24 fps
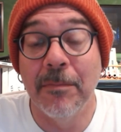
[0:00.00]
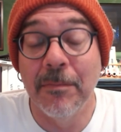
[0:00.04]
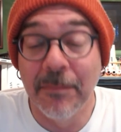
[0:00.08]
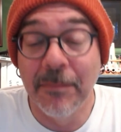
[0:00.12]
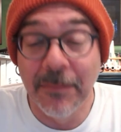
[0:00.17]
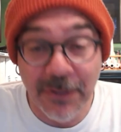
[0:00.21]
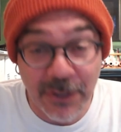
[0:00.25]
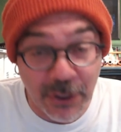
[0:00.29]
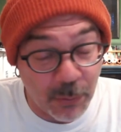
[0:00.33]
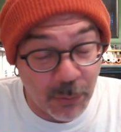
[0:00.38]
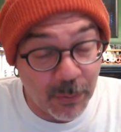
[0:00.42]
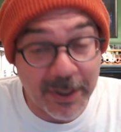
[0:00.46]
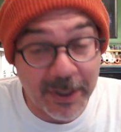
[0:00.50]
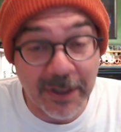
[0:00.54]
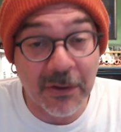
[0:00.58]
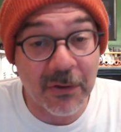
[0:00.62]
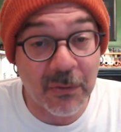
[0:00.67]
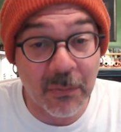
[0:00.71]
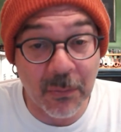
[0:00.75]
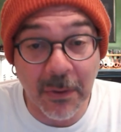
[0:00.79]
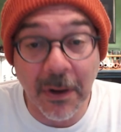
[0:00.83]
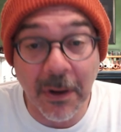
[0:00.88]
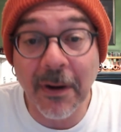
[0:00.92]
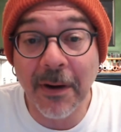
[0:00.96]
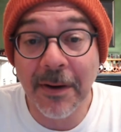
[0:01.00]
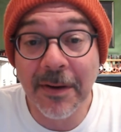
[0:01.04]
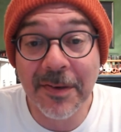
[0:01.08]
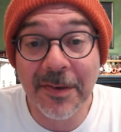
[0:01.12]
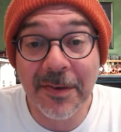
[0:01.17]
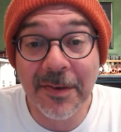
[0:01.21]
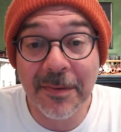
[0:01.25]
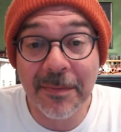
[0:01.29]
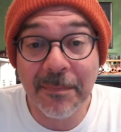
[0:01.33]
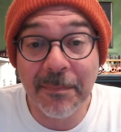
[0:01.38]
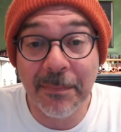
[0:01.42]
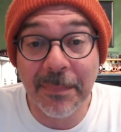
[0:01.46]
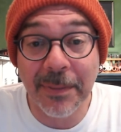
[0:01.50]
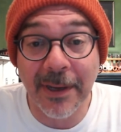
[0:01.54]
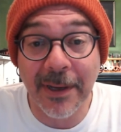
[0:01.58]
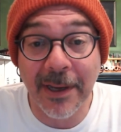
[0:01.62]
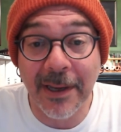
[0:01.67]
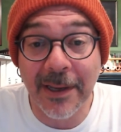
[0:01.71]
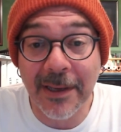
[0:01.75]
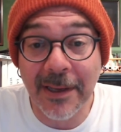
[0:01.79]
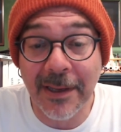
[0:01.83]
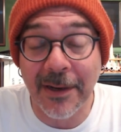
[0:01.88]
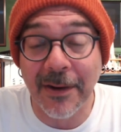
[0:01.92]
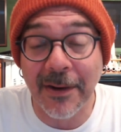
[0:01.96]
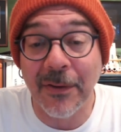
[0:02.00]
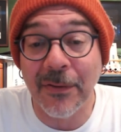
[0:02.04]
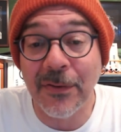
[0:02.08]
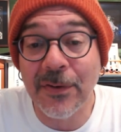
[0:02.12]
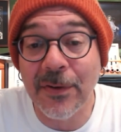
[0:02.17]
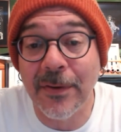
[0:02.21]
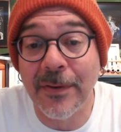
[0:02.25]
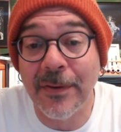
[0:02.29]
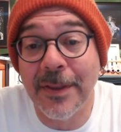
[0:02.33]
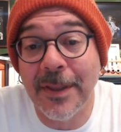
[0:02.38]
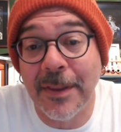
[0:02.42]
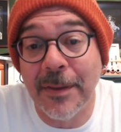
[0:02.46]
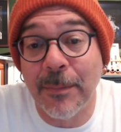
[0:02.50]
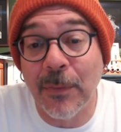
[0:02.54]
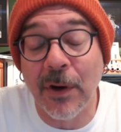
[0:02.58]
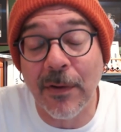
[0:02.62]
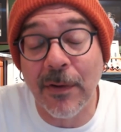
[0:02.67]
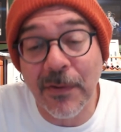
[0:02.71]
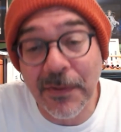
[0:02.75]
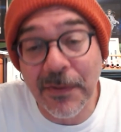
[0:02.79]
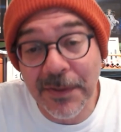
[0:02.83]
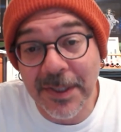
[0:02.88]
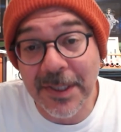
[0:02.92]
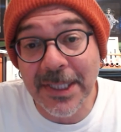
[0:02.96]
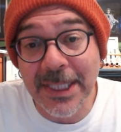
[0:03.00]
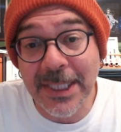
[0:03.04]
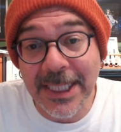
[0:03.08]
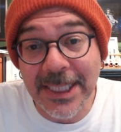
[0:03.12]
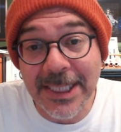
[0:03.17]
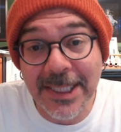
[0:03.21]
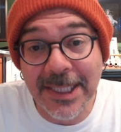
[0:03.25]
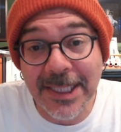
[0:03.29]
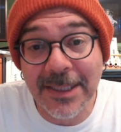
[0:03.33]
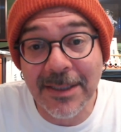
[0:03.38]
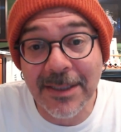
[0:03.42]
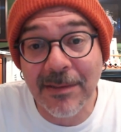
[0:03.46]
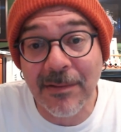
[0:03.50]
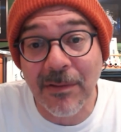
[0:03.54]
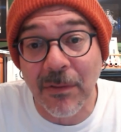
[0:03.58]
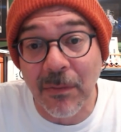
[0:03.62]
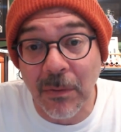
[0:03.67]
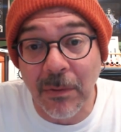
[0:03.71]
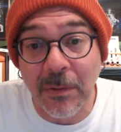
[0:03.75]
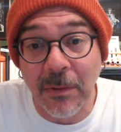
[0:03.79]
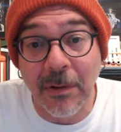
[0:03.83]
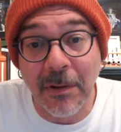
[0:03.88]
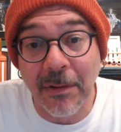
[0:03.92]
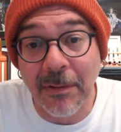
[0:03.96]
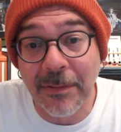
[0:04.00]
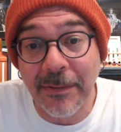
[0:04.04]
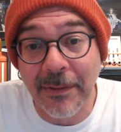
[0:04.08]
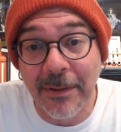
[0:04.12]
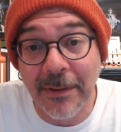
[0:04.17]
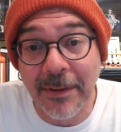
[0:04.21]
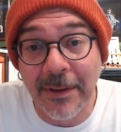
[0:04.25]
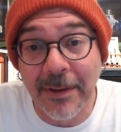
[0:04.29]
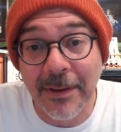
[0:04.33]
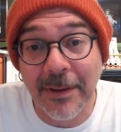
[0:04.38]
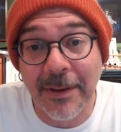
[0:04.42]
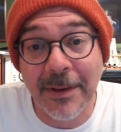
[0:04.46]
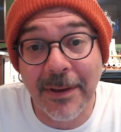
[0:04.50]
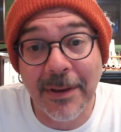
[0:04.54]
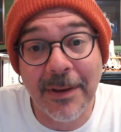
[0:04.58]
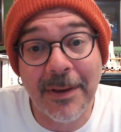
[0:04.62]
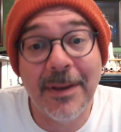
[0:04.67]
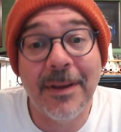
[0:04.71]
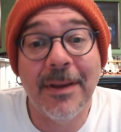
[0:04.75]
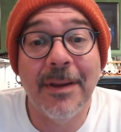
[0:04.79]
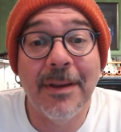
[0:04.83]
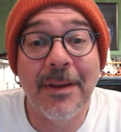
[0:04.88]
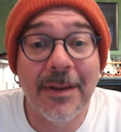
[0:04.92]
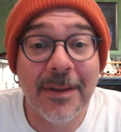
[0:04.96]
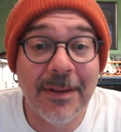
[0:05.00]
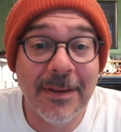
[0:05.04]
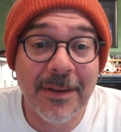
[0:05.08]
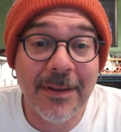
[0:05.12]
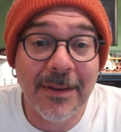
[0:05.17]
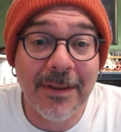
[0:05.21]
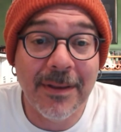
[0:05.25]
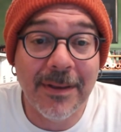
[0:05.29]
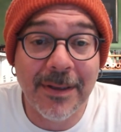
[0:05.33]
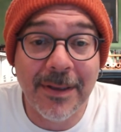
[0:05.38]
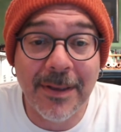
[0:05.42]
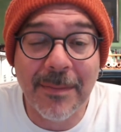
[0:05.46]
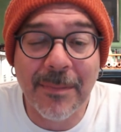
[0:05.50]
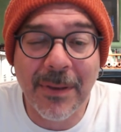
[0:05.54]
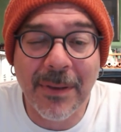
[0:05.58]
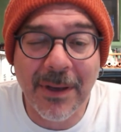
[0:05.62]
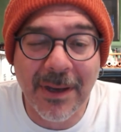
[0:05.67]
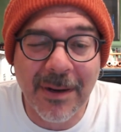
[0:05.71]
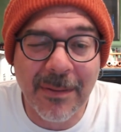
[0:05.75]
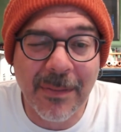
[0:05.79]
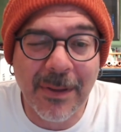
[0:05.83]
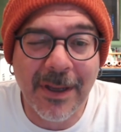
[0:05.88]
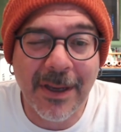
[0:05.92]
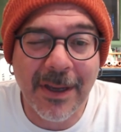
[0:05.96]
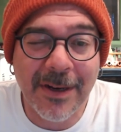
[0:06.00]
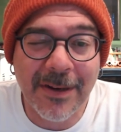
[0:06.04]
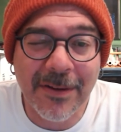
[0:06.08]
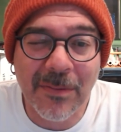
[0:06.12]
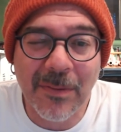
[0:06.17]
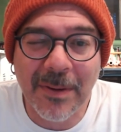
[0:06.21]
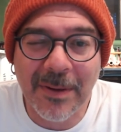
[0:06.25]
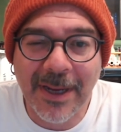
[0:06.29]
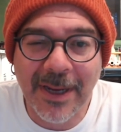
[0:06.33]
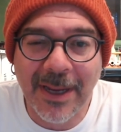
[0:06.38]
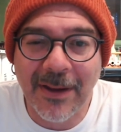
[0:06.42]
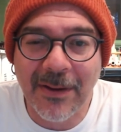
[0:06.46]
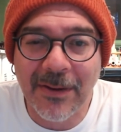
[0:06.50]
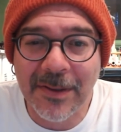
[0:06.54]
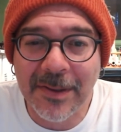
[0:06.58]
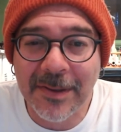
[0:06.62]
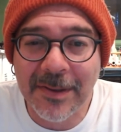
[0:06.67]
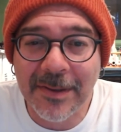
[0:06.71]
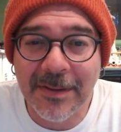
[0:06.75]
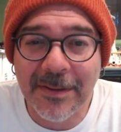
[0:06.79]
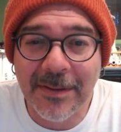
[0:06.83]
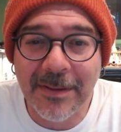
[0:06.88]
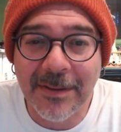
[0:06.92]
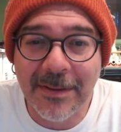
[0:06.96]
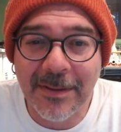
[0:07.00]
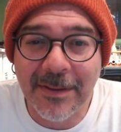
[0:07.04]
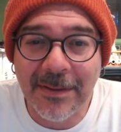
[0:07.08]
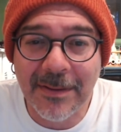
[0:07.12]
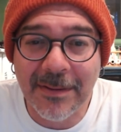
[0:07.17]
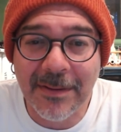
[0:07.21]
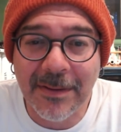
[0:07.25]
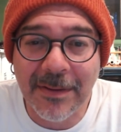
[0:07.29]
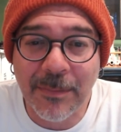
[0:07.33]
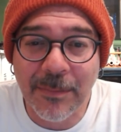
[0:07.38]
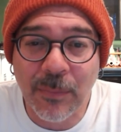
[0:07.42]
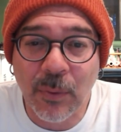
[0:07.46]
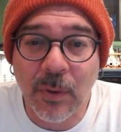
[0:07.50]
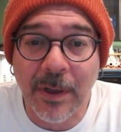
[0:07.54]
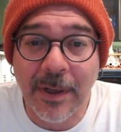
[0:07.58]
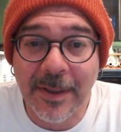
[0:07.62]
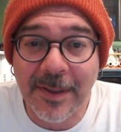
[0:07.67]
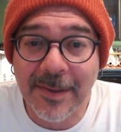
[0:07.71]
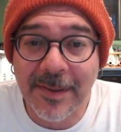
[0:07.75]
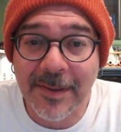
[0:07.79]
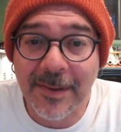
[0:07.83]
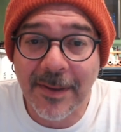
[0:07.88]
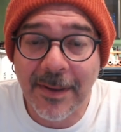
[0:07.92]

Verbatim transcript: doing good works, but, you know, certainly the Marvels and D Cs of the world, uh, the bottom line is what counts to the boards.